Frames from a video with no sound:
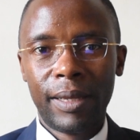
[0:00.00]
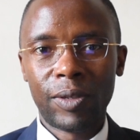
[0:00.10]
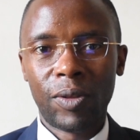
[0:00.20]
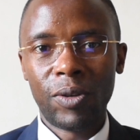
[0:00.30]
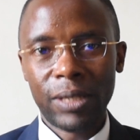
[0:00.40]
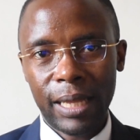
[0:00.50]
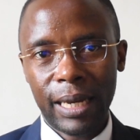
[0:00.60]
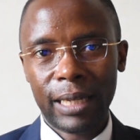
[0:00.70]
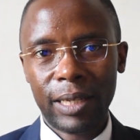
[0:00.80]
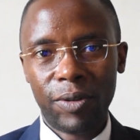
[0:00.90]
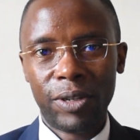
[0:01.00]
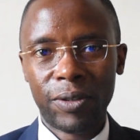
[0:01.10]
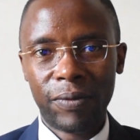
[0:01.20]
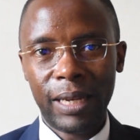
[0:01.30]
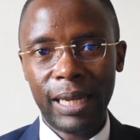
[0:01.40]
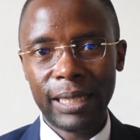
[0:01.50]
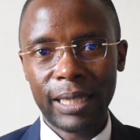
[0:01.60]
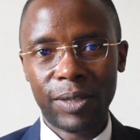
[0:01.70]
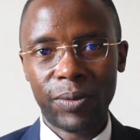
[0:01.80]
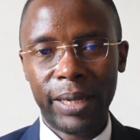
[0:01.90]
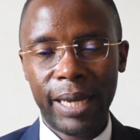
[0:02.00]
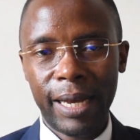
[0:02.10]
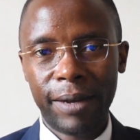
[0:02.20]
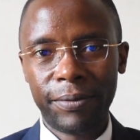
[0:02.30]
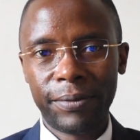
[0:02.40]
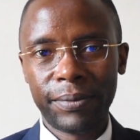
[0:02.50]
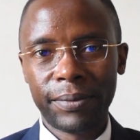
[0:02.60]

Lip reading: So those are the categories of the lenses we have.